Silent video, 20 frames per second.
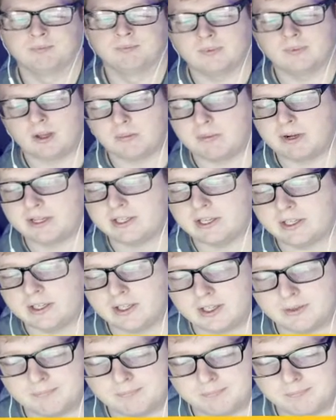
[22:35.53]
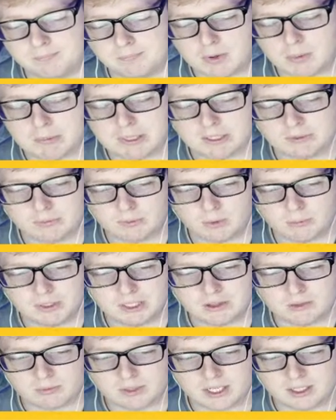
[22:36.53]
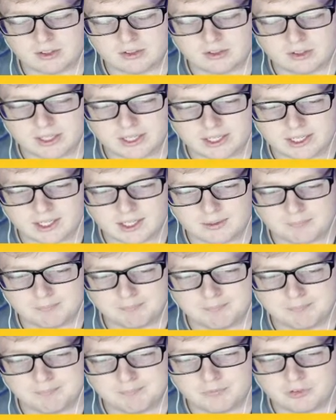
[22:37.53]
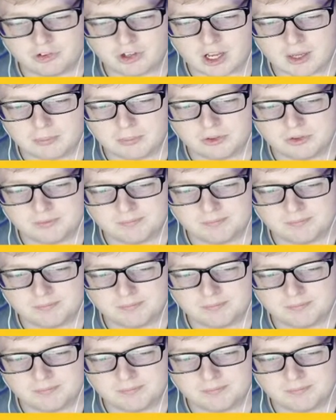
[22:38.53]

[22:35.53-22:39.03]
not getting it. My mouth won't make the right shapes.